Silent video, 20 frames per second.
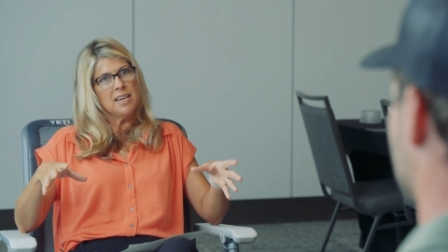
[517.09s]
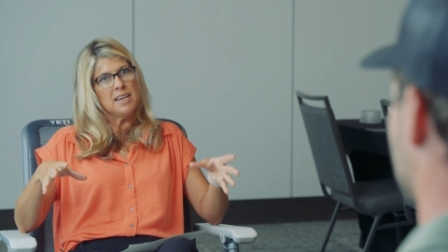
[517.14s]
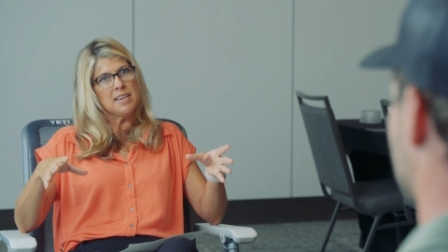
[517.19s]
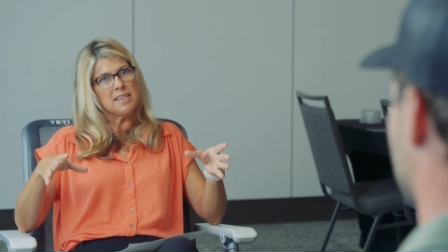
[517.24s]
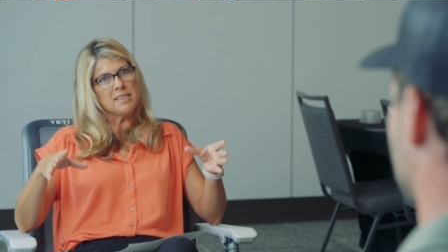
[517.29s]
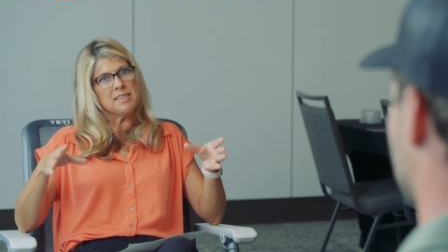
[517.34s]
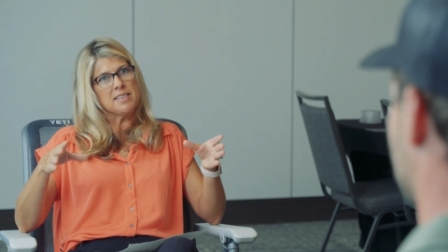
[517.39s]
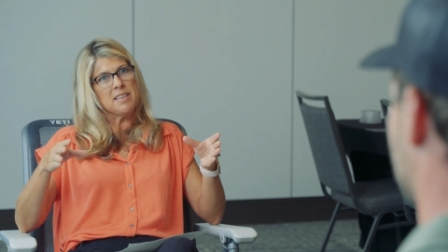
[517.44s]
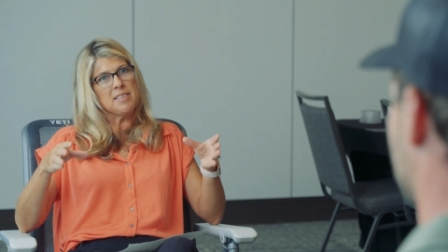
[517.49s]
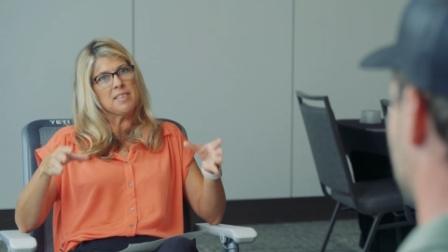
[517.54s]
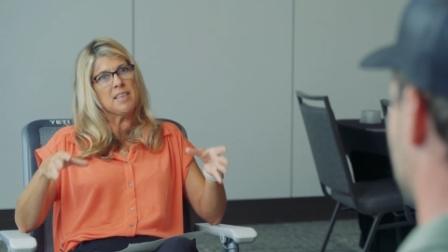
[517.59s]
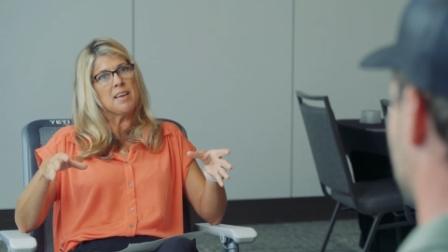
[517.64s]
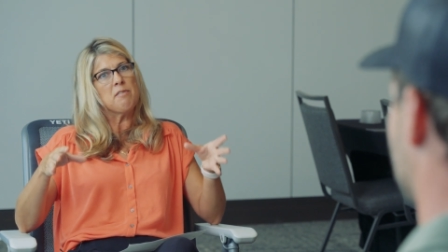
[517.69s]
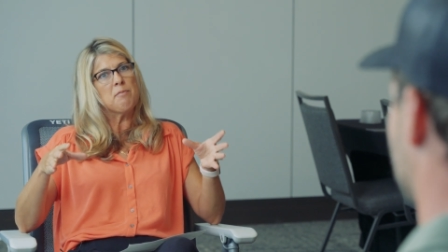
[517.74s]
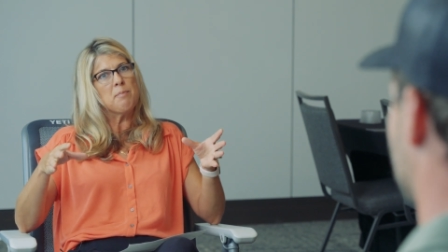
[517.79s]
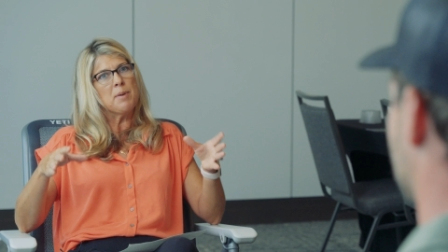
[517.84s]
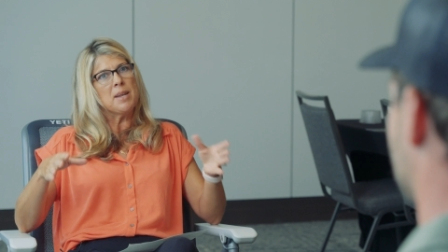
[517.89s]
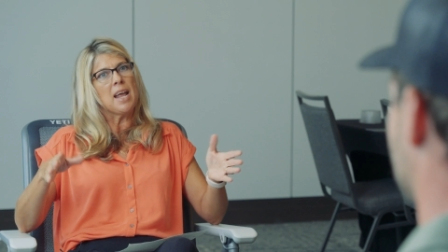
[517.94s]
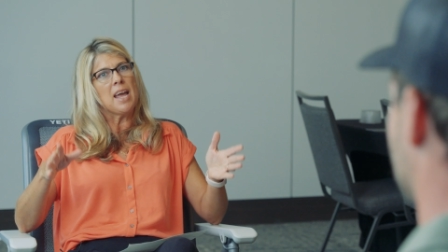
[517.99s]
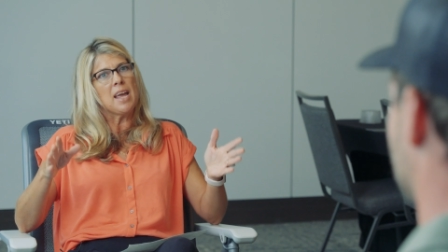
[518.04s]
is that
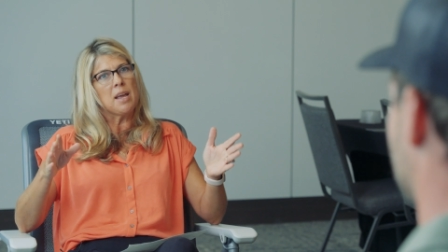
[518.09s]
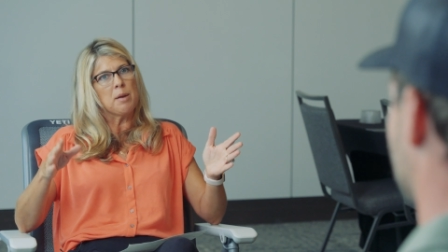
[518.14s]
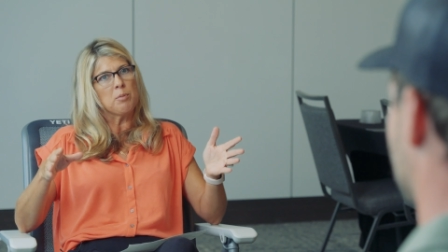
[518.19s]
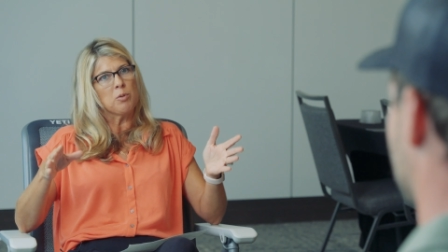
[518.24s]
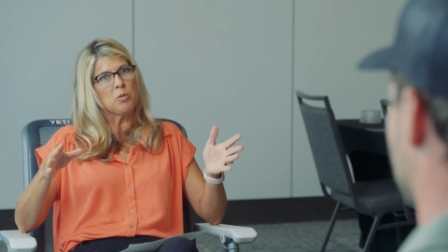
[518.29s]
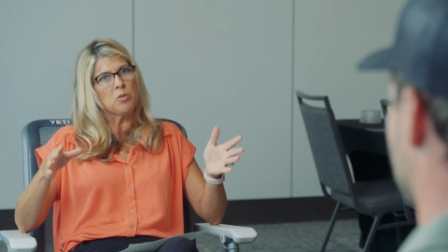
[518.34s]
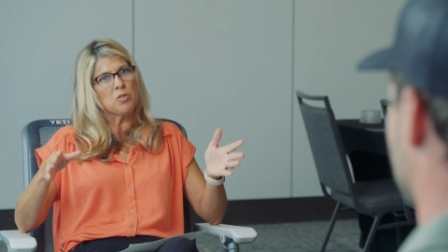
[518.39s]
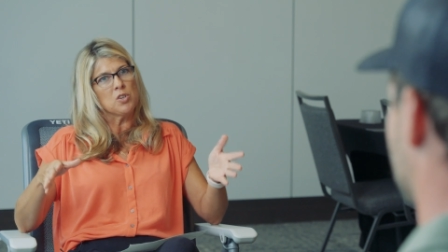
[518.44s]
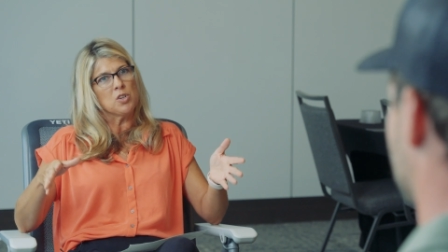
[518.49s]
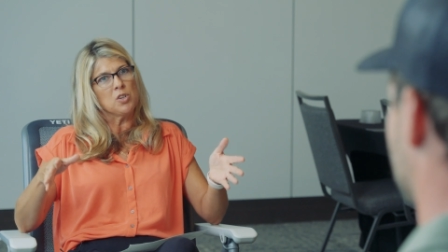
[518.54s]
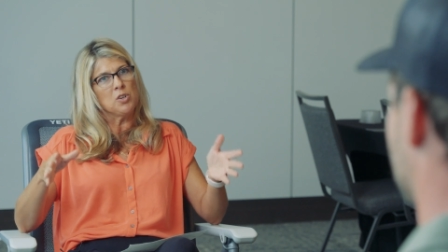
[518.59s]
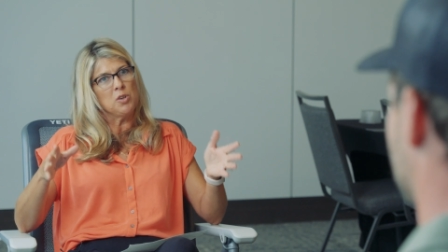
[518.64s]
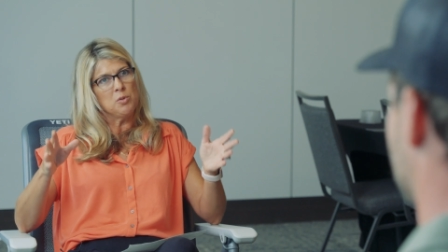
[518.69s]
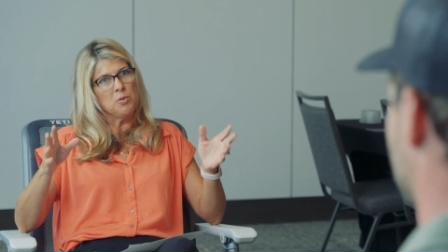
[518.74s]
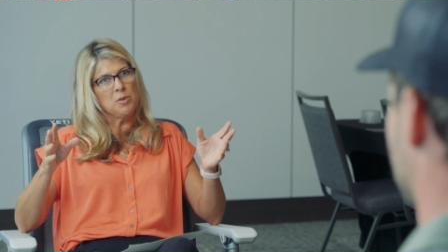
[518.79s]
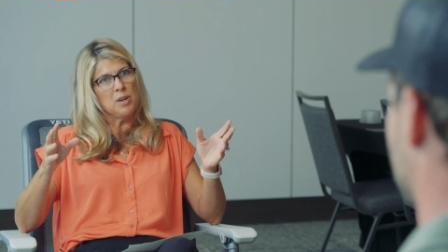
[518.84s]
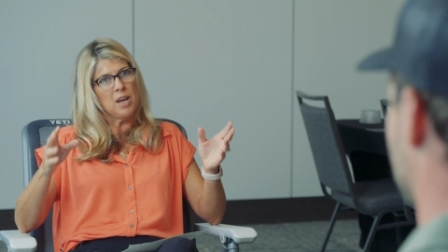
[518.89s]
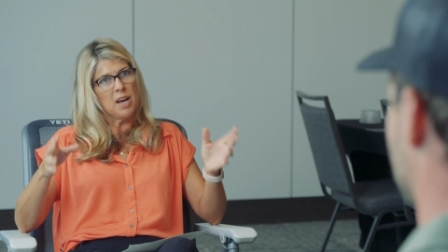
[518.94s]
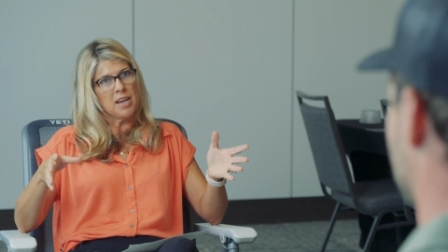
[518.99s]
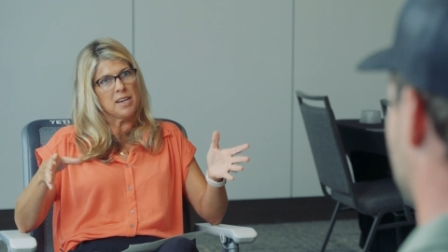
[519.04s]
they've been able to
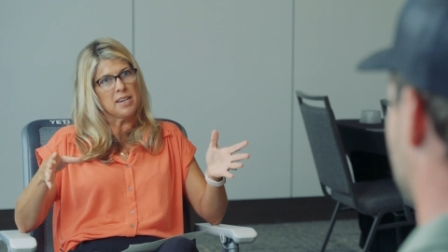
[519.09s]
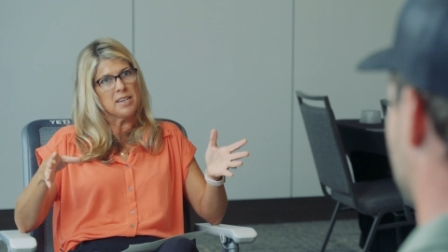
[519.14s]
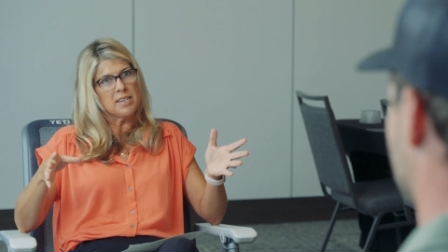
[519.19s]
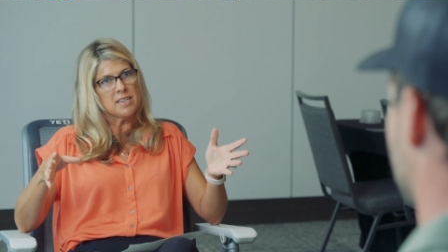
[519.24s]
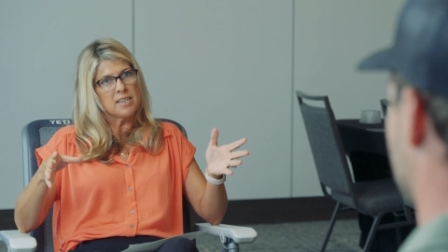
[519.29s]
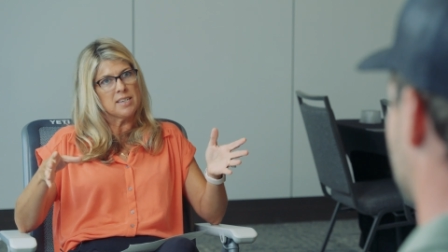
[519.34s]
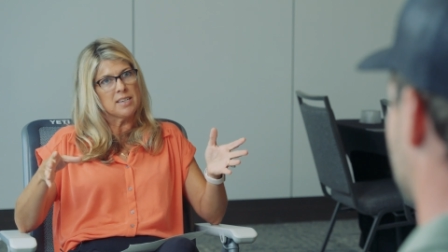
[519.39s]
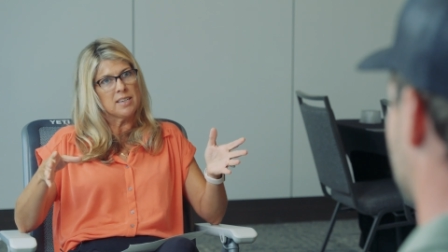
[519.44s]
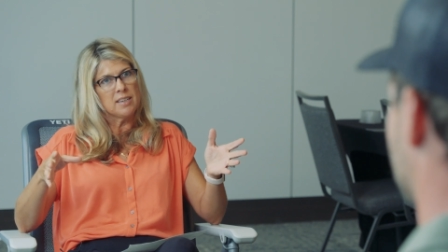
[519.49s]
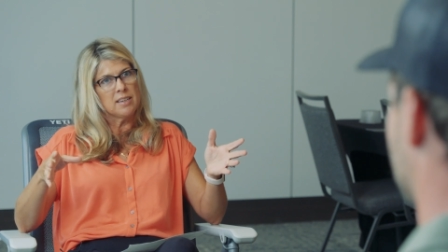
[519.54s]
unite